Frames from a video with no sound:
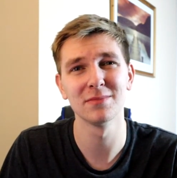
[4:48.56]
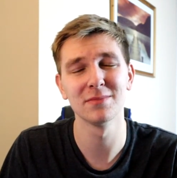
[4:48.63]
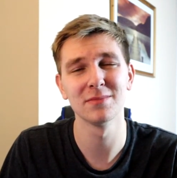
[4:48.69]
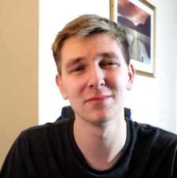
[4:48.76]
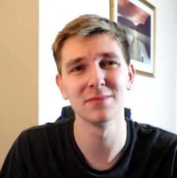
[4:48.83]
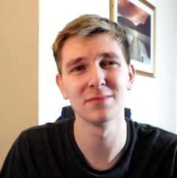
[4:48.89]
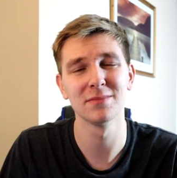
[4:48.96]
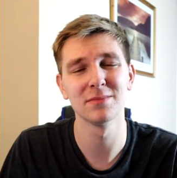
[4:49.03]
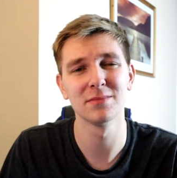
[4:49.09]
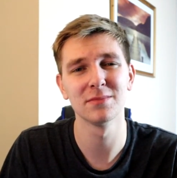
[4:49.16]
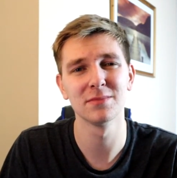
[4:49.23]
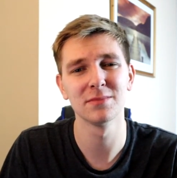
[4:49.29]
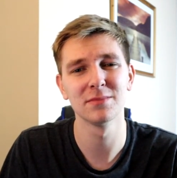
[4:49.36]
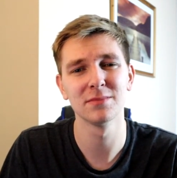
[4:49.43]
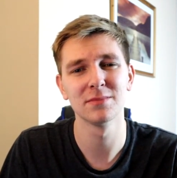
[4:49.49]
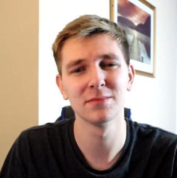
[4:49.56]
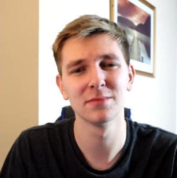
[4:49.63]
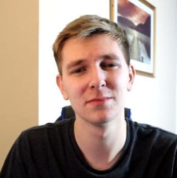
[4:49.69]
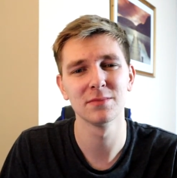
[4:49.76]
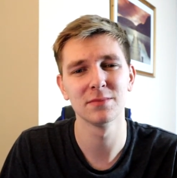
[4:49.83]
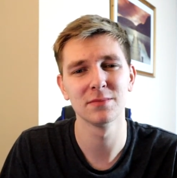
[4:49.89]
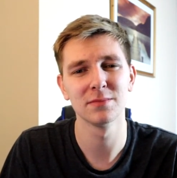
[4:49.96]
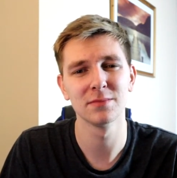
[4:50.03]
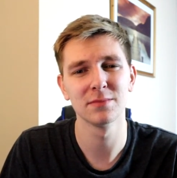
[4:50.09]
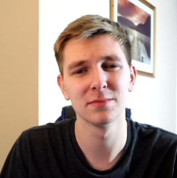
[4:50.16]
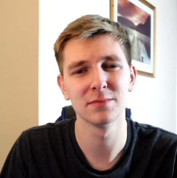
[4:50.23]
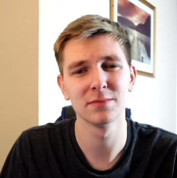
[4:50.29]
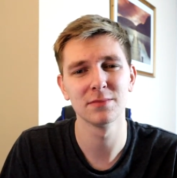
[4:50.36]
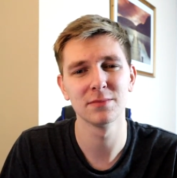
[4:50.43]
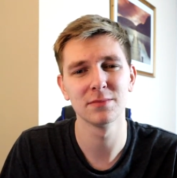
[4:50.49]

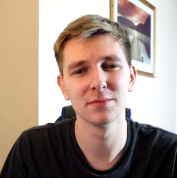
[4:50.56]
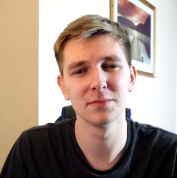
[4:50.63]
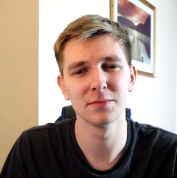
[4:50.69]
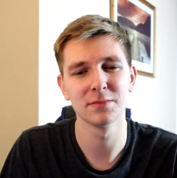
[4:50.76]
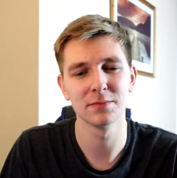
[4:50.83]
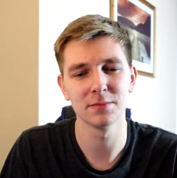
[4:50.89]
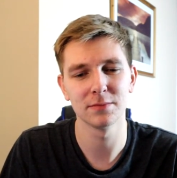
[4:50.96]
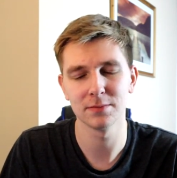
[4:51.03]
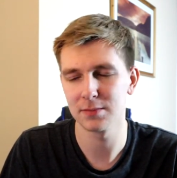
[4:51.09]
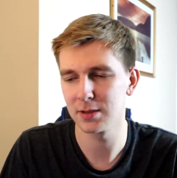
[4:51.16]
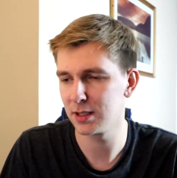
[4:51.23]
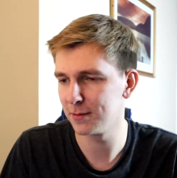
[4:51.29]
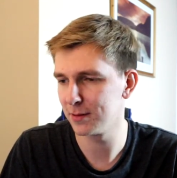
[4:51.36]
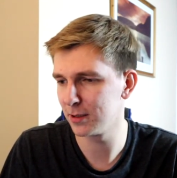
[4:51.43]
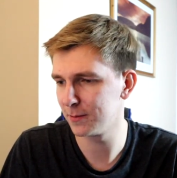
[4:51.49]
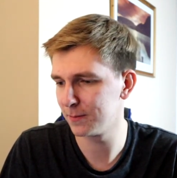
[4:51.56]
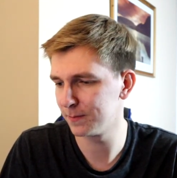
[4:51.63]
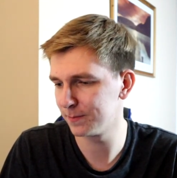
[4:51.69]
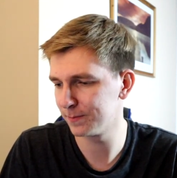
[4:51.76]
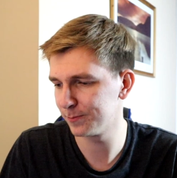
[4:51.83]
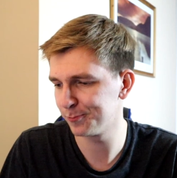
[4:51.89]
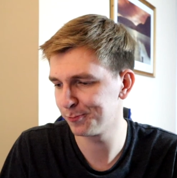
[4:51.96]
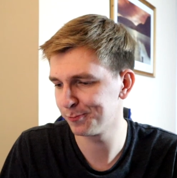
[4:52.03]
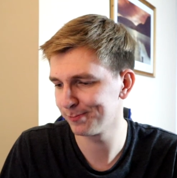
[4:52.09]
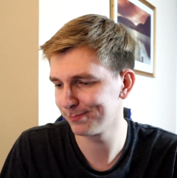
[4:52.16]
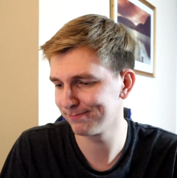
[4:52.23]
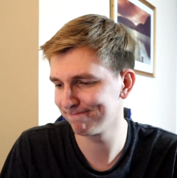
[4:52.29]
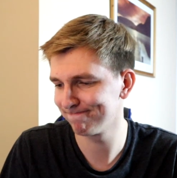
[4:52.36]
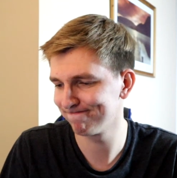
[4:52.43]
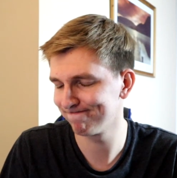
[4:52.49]

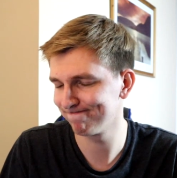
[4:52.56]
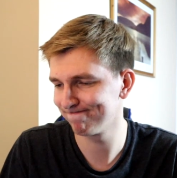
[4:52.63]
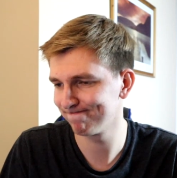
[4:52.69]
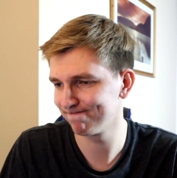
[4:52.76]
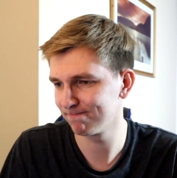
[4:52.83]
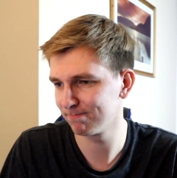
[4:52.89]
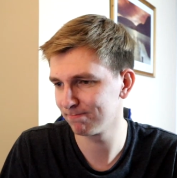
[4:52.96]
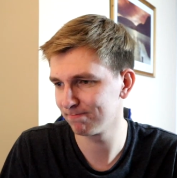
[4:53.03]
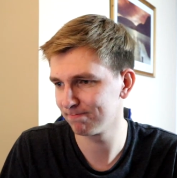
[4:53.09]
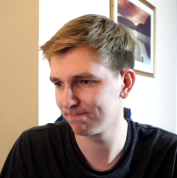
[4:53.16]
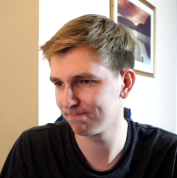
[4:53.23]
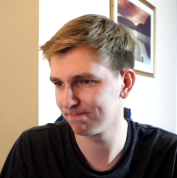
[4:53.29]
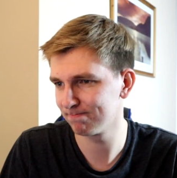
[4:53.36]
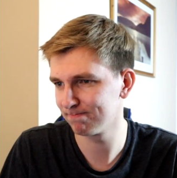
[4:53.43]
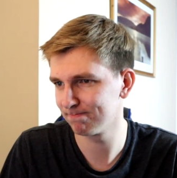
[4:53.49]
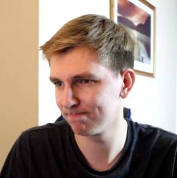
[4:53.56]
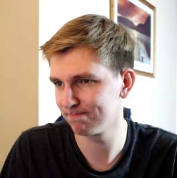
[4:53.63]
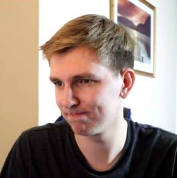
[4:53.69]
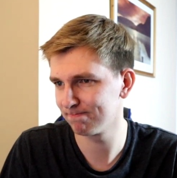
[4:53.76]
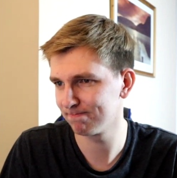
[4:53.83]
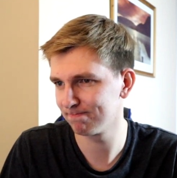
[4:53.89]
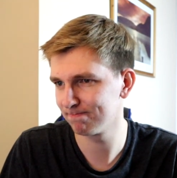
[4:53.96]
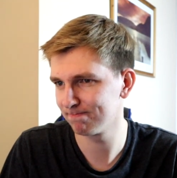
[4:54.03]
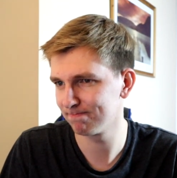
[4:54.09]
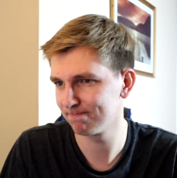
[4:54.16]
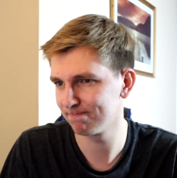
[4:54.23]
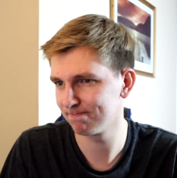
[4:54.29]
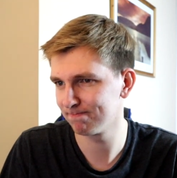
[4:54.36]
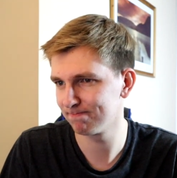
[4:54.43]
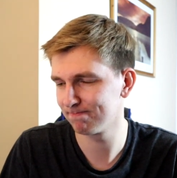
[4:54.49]

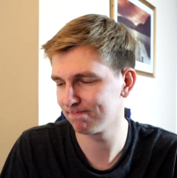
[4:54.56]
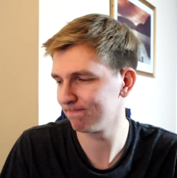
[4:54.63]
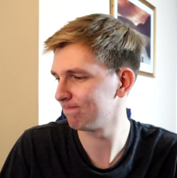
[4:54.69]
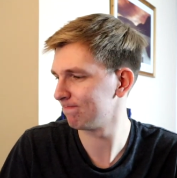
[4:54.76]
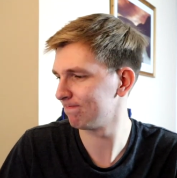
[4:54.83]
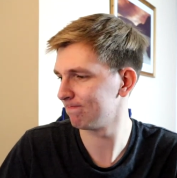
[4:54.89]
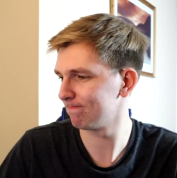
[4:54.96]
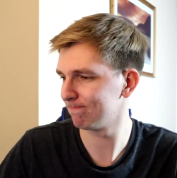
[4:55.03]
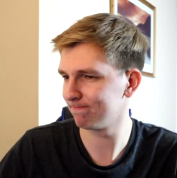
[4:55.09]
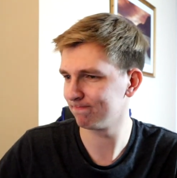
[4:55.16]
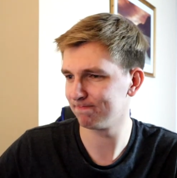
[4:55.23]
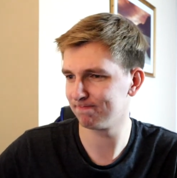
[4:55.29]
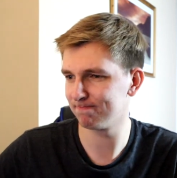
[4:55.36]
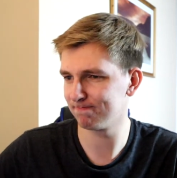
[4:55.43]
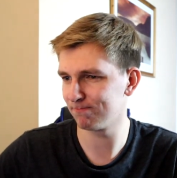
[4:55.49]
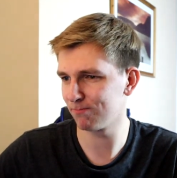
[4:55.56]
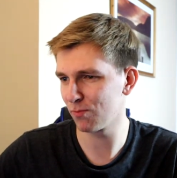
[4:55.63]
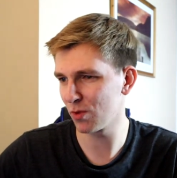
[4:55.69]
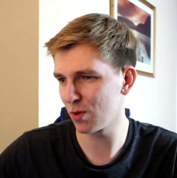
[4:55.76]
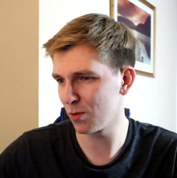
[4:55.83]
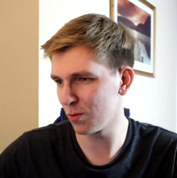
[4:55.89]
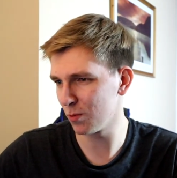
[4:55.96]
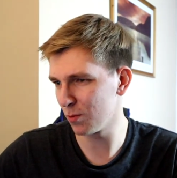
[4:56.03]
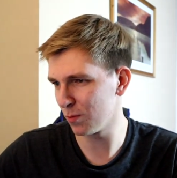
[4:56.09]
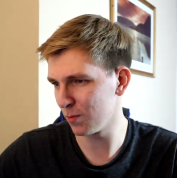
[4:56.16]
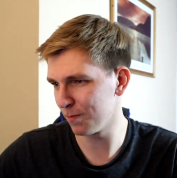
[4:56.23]
(silence)